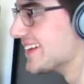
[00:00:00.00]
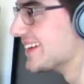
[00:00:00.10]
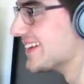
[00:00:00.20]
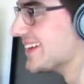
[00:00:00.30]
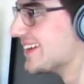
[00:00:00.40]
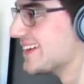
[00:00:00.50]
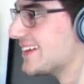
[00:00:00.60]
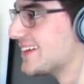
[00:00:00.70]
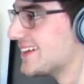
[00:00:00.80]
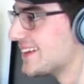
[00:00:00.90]

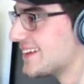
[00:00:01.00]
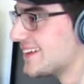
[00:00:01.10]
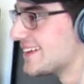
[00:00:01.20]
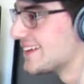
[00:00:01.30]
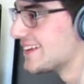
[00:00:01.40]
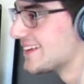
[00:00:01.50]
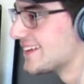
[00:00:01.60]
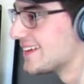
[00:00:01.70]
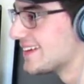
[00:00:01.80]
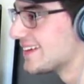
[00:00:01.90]

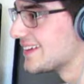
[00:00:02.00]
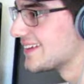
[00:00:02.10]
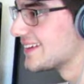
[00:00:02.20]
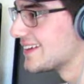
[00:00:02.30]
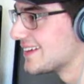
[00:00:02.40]
No one is speaking in this clip.